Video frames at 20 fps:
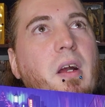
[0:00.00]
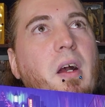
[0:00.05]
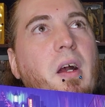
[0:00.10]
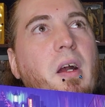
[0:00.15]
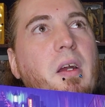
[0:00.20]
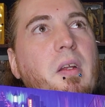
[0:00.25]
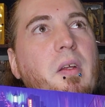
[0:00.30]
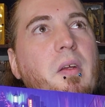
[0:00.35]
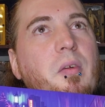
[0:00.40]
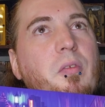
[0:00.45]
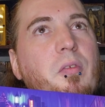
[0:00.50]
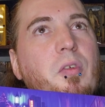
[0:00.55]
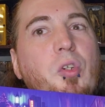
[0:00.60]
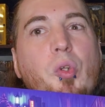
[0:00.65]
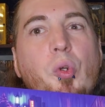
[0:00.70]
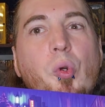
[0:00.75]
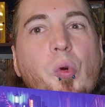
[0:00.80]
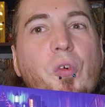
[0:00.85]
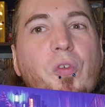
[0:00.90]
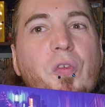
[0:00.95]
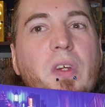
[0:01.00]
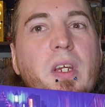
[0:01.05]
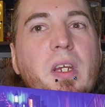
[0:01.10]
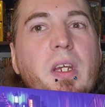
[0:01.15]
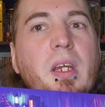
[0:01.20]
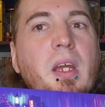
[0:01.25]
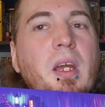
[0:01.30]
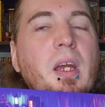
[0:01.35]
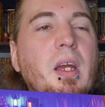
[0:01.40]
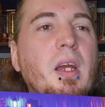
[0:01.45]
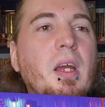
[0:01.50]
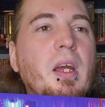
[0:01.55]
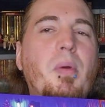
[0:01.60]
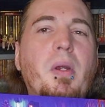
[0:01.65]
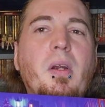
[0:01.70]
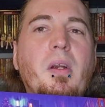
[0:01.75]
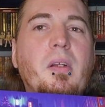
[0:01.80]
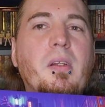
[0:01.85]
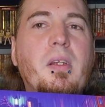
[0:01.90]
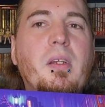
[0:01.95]
kind of goofy.
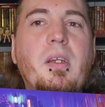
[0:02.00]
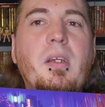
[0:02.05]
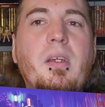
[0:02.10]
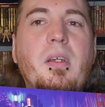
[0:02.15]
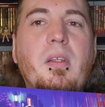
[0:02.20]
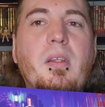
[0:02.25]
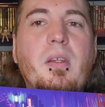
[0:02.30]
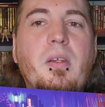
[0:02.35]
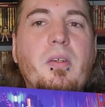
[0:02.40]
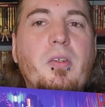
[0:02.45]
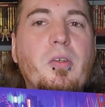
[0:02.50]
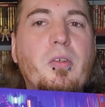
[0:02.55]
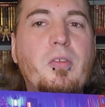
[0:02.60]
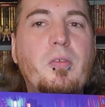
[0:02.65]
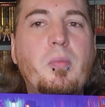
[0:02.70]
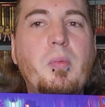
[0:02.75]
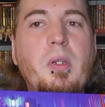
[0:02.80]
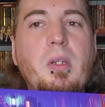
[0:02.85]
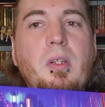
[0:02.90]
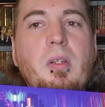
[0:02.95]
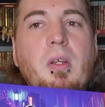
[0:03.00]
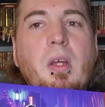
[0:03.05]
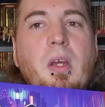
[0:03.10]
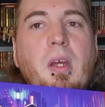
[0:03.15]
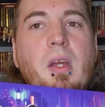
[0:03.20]
Apparently, they're supposed to be